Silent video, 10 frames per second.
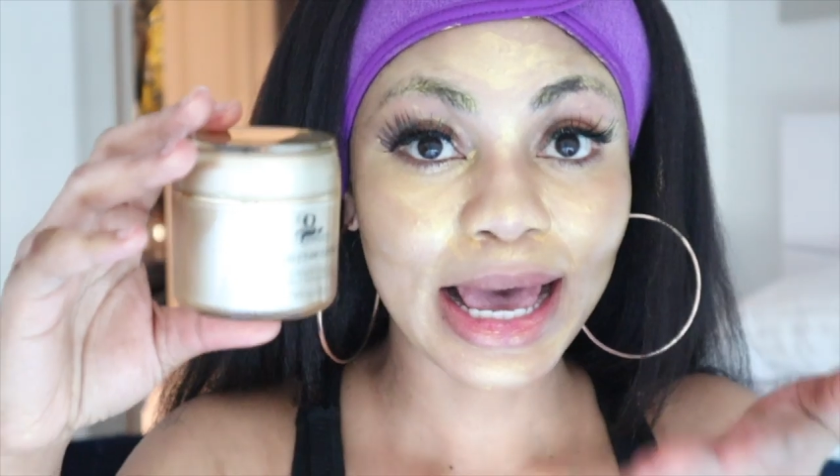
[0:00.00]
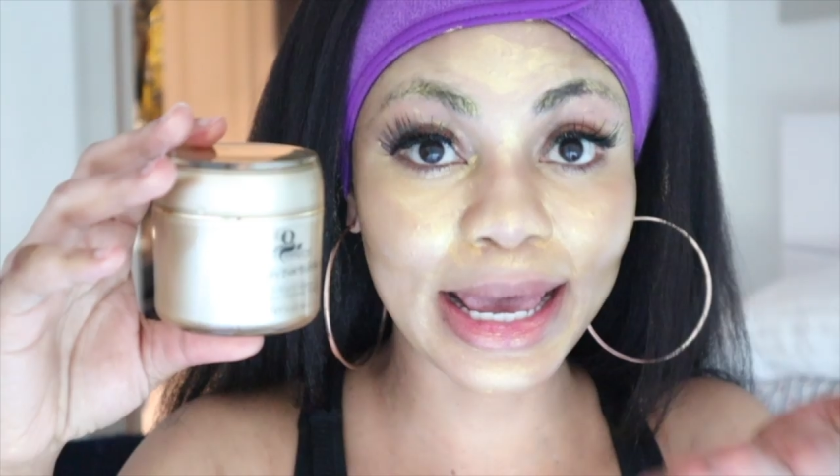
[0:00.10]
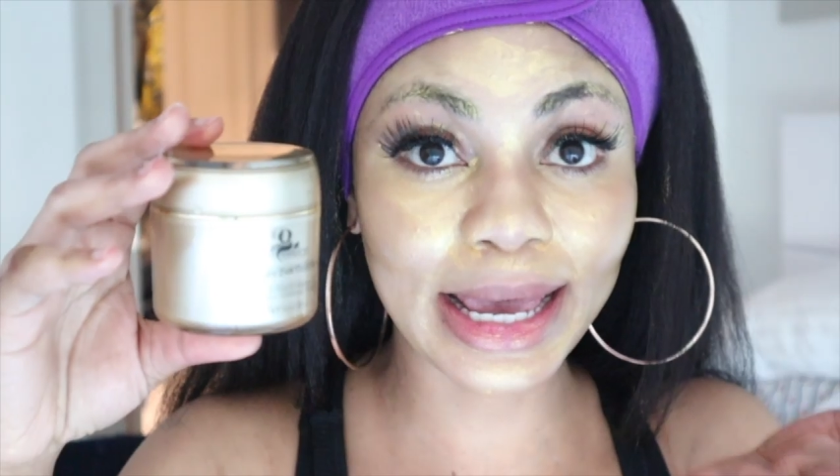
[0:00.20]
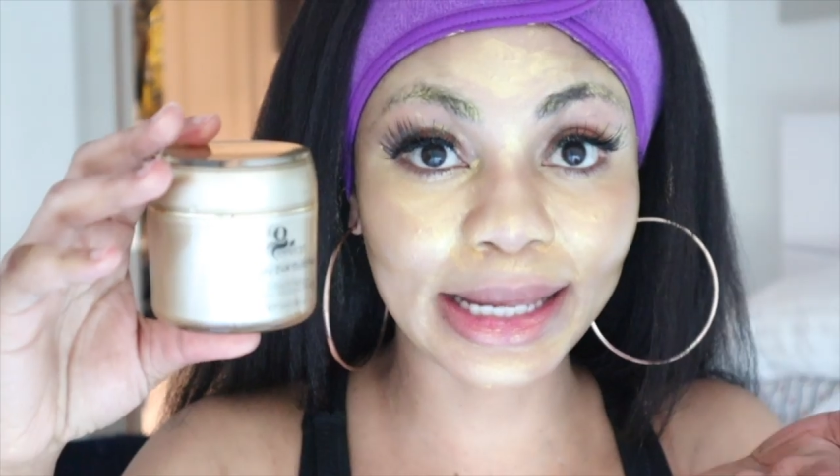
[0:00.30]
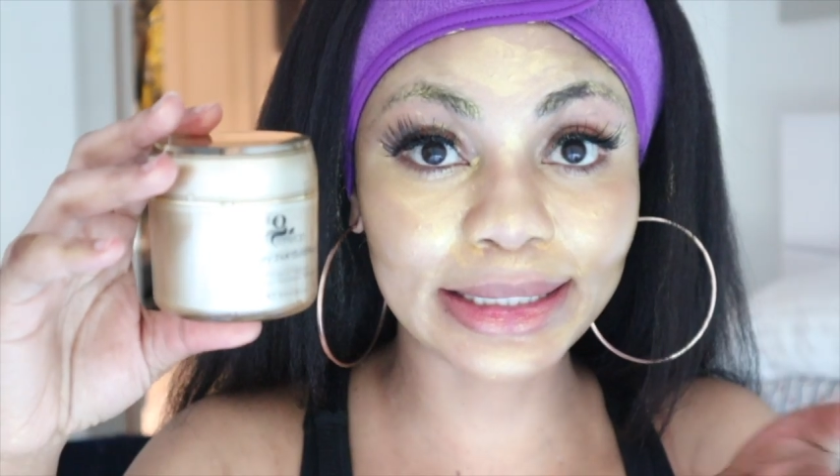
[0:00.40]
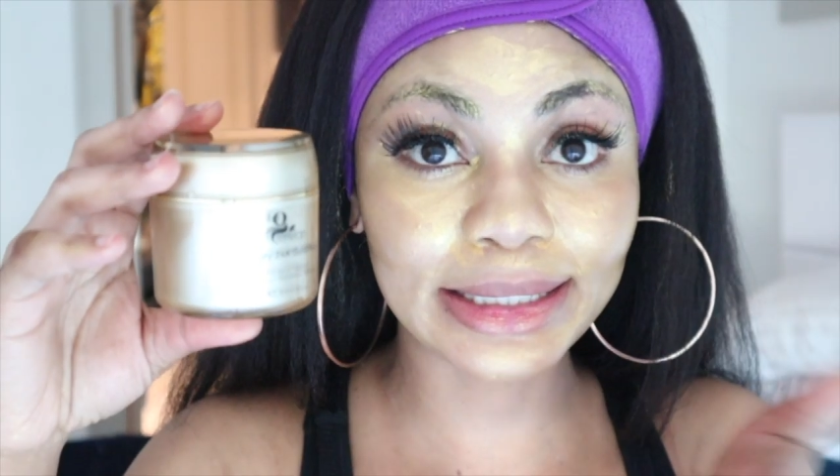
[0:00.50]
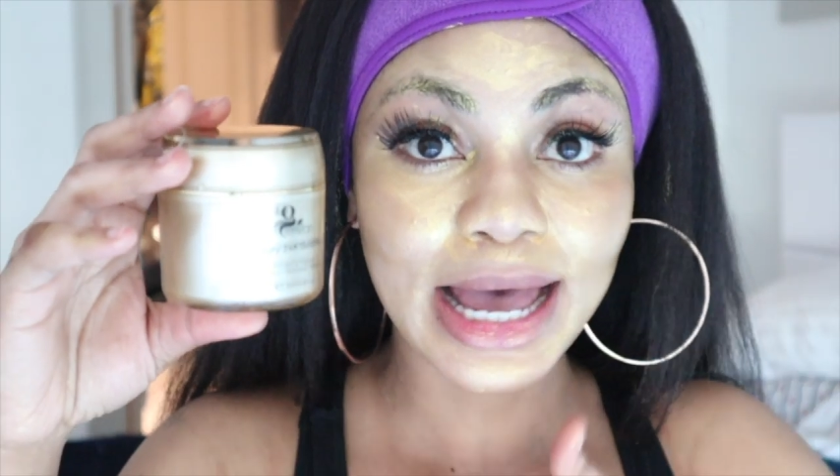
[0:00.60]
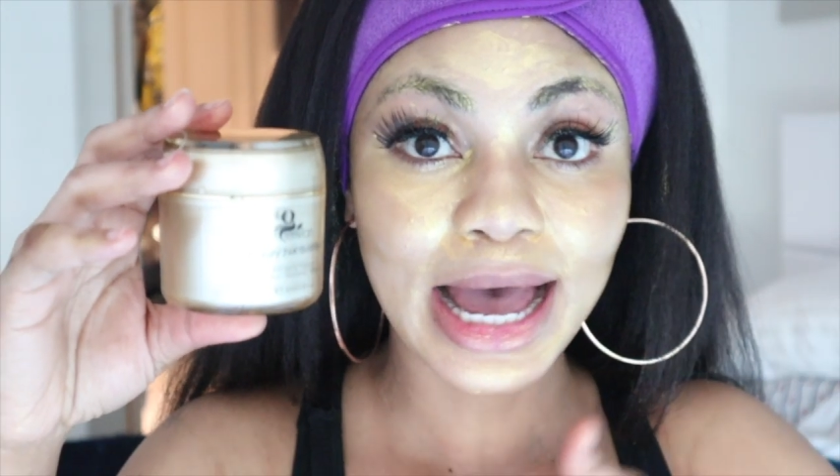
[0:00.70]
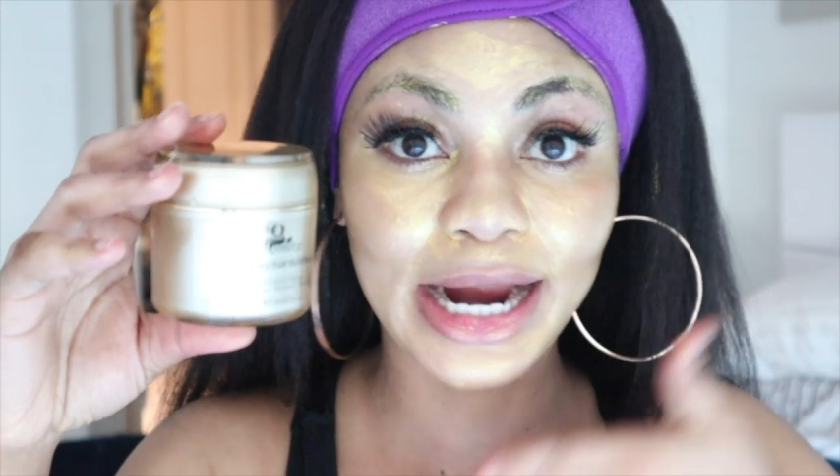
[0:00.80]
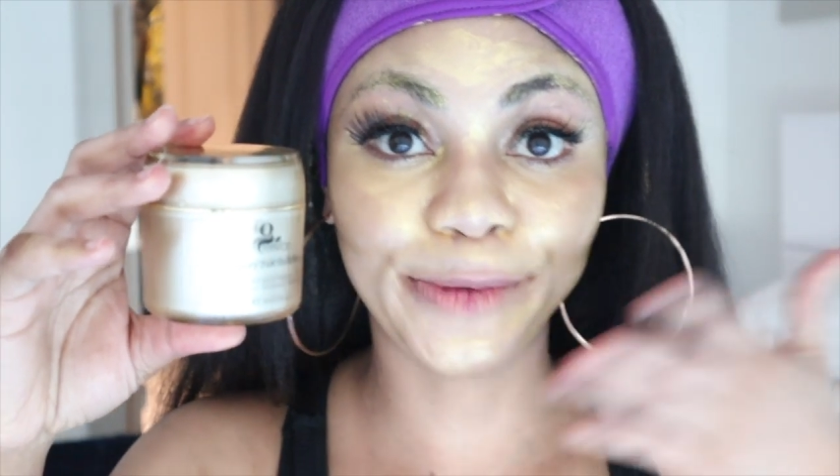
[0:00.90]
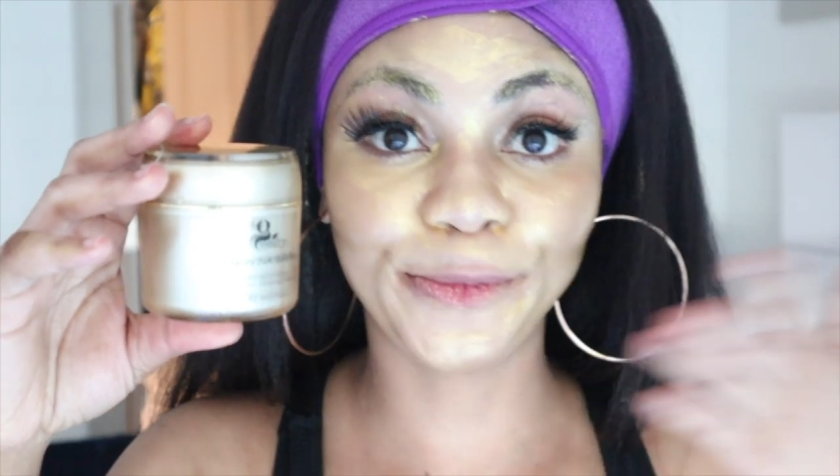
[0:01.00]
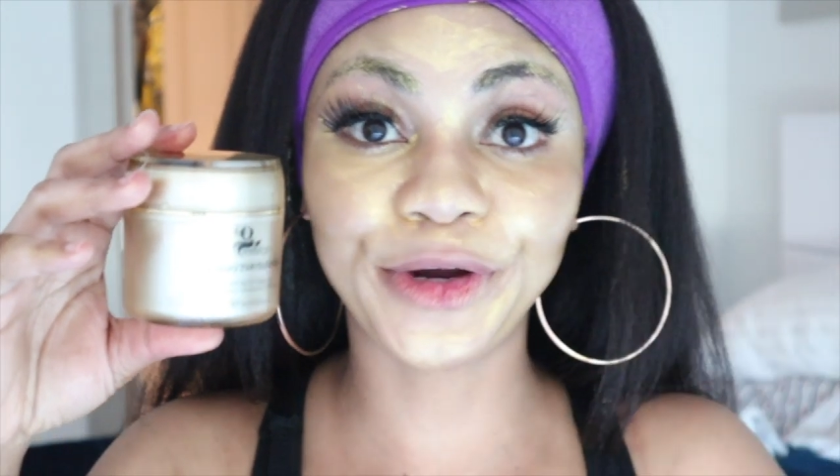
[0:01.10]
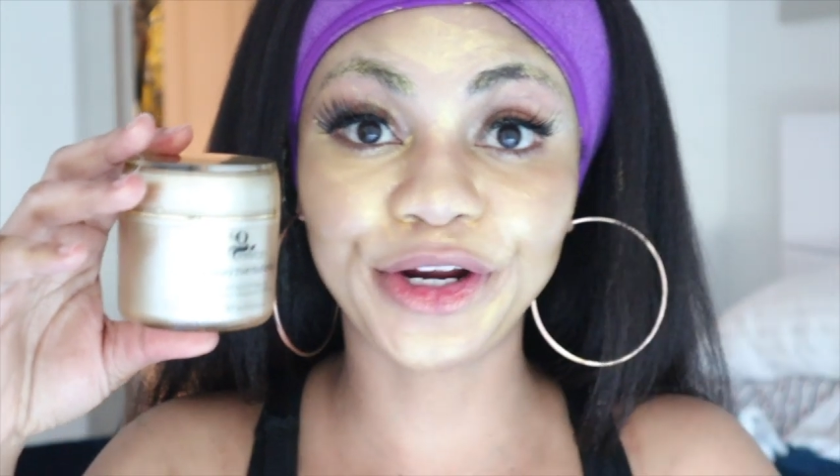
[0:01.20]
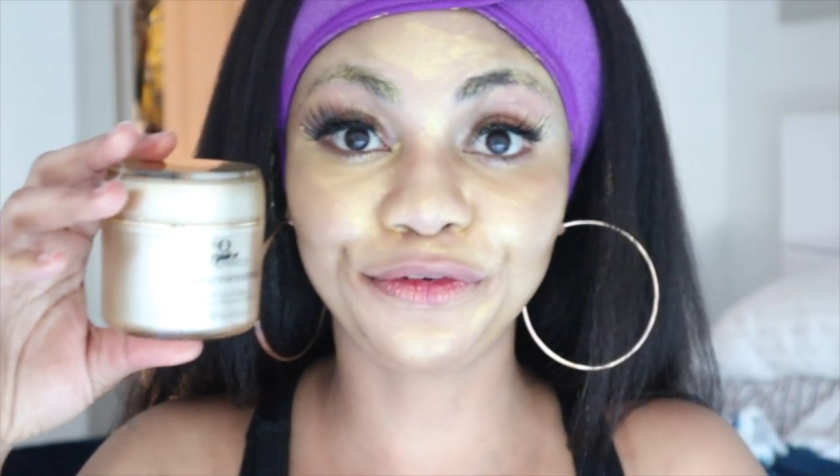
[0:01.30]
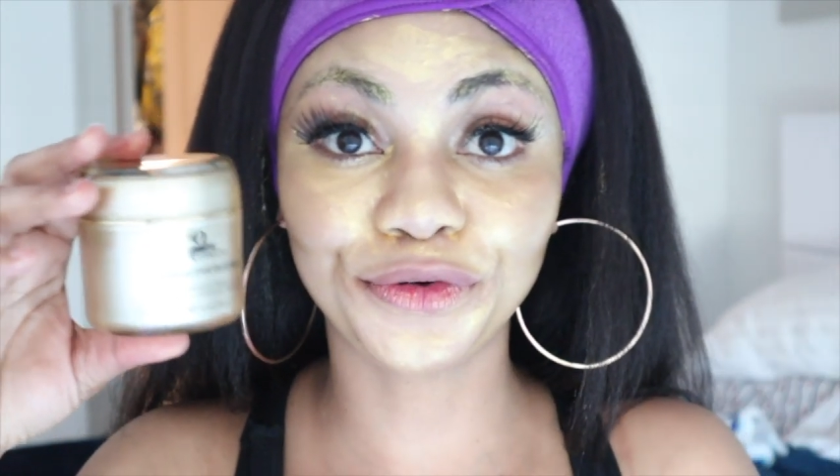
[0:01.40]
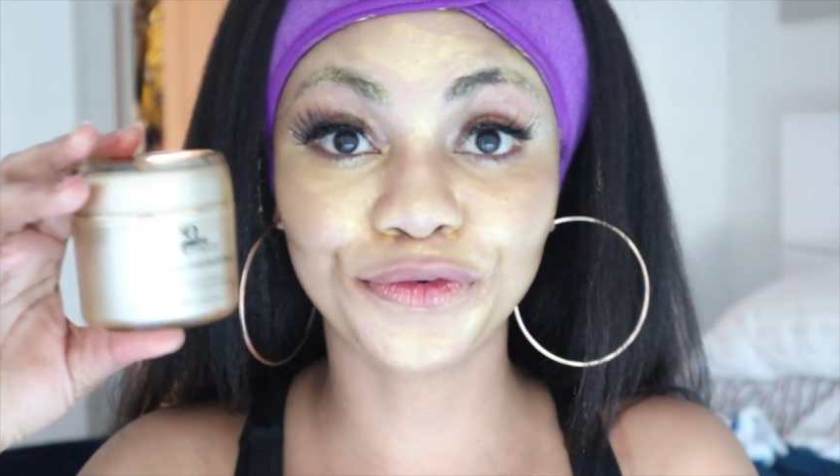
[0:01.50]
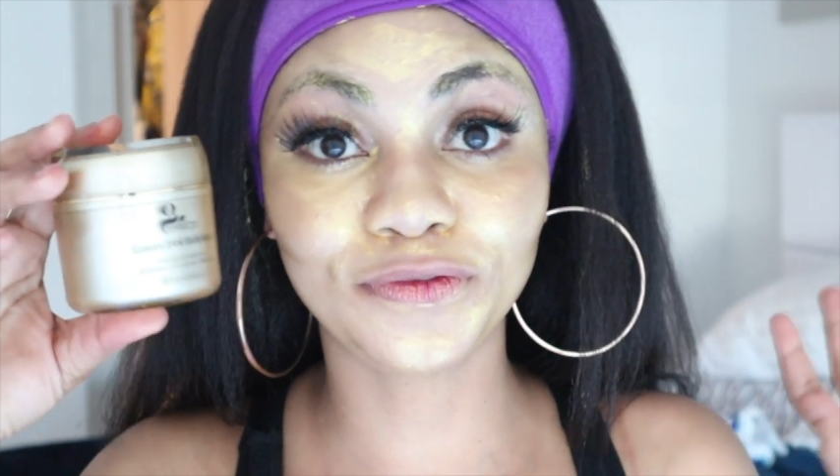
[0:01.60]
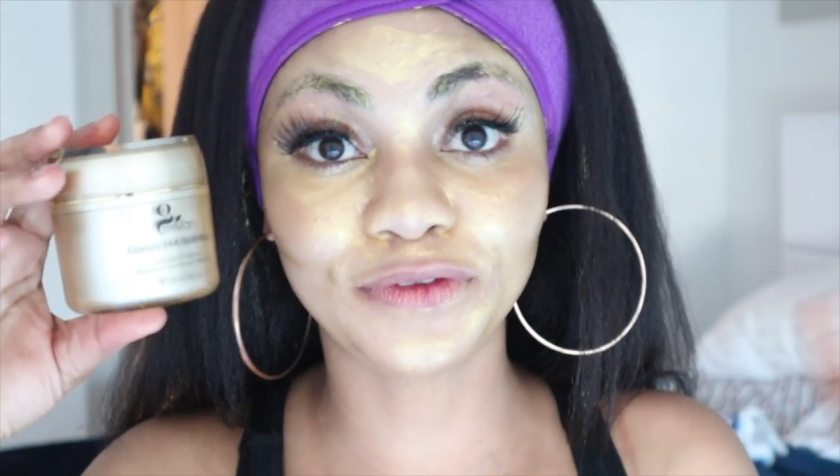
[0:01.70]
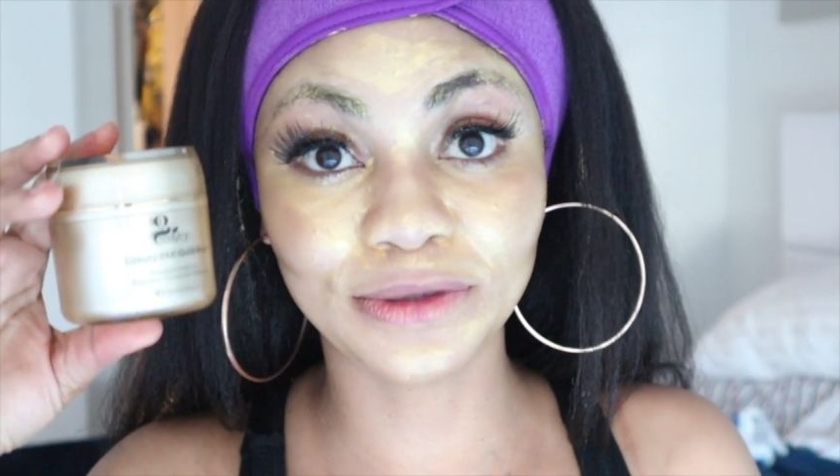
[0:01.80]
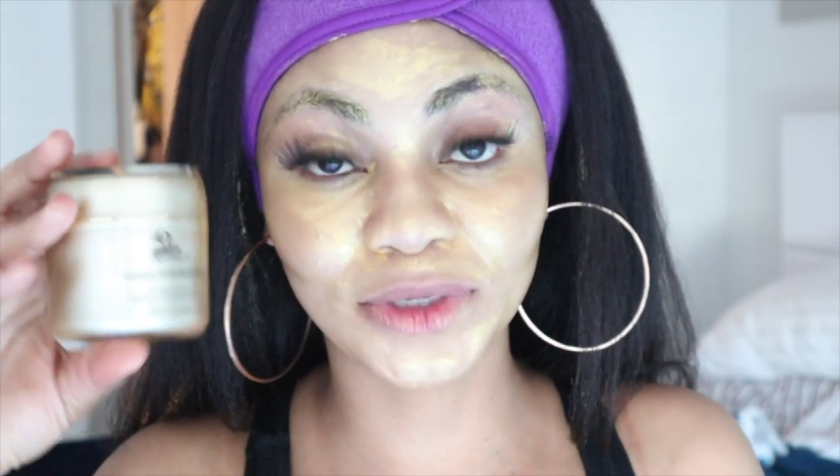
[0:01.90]
And I am waiting for
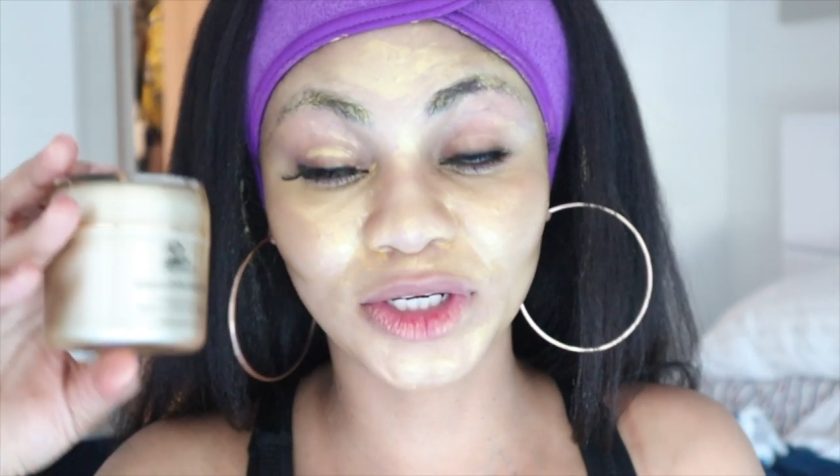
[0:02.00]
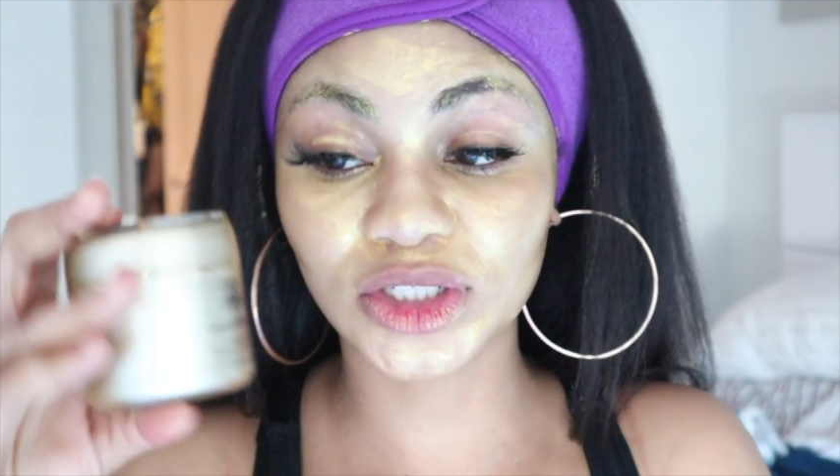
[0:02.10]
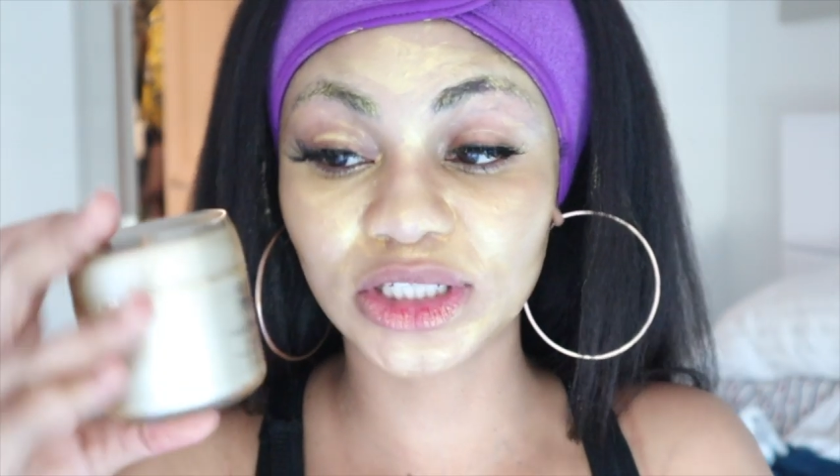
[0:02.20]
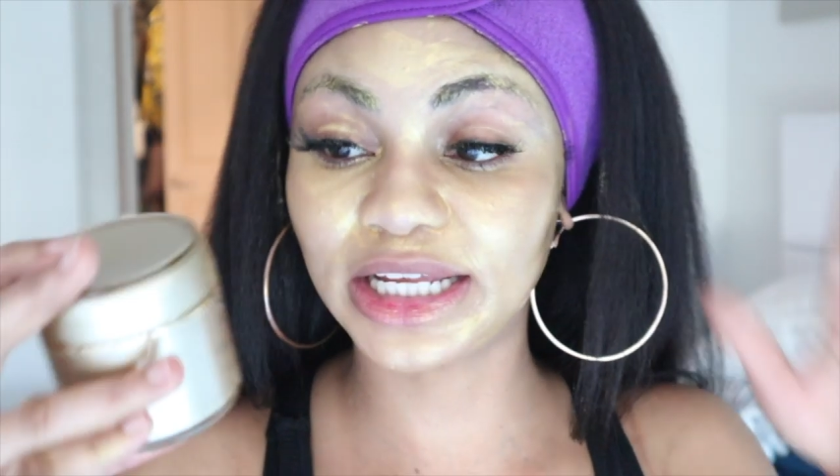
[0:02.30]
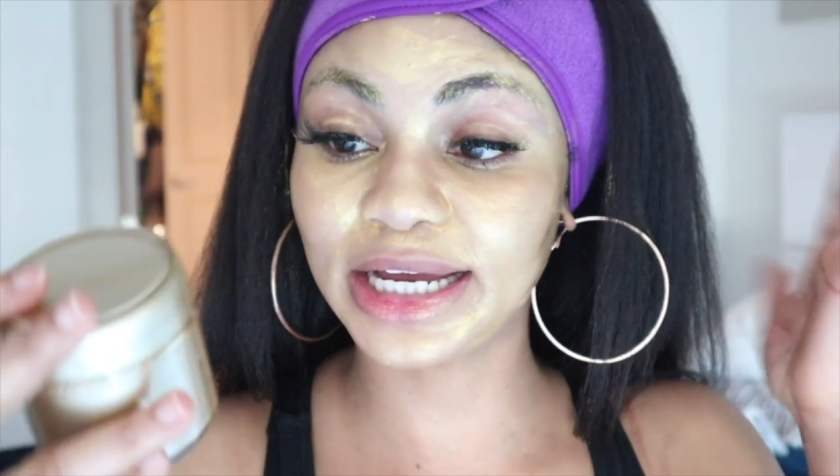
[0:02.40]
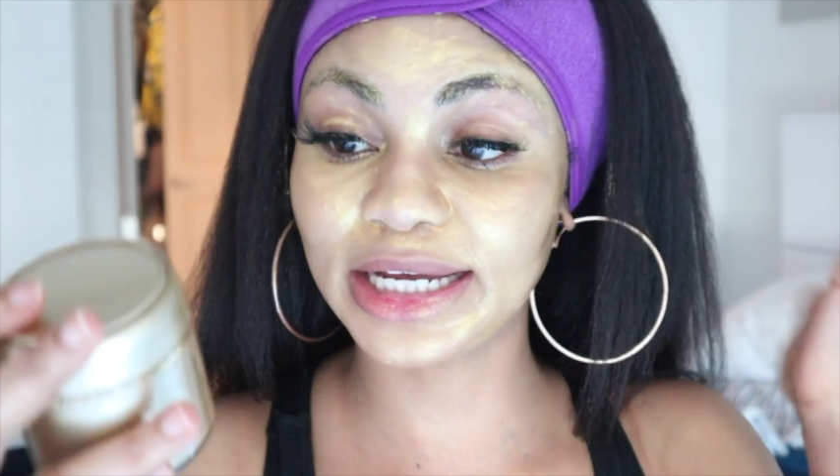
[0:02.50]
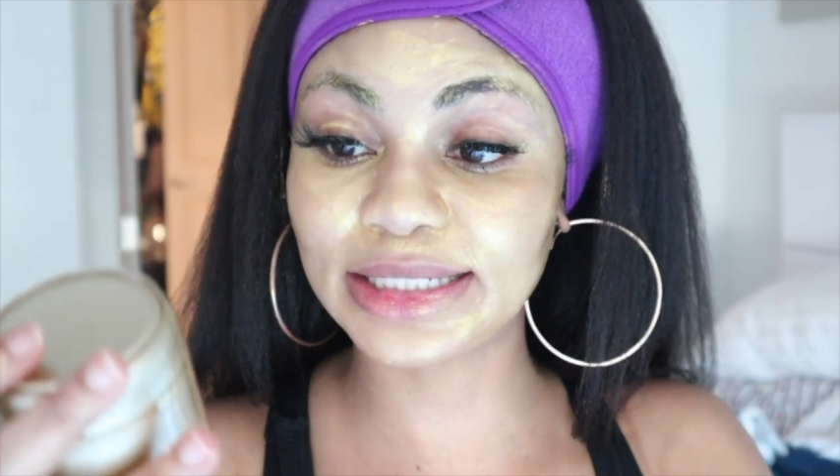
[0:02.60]
15 minutes. Like I